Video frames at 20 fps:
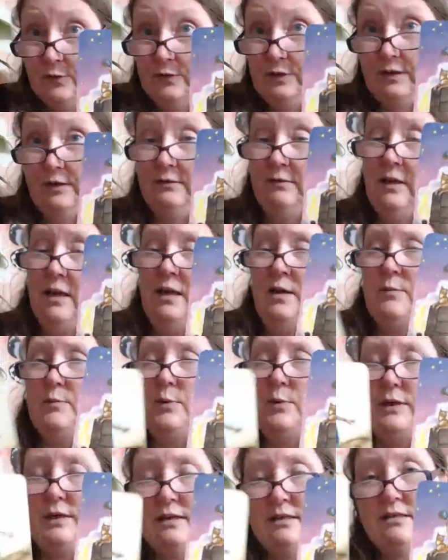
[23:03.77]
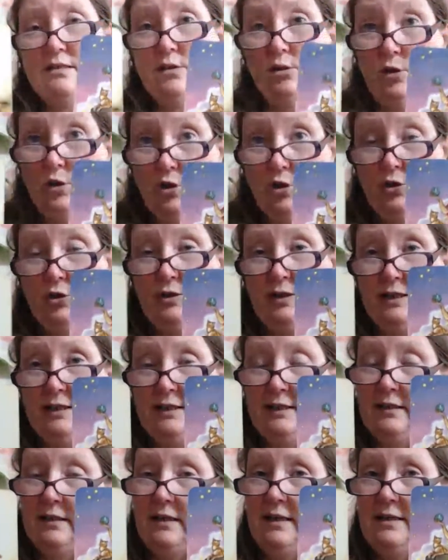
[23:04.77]
for you, but it's
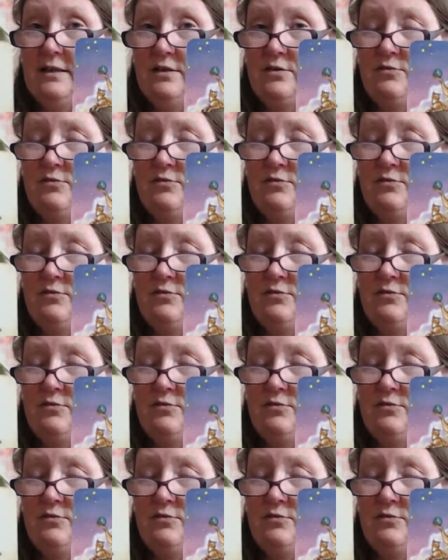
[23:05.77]
learning,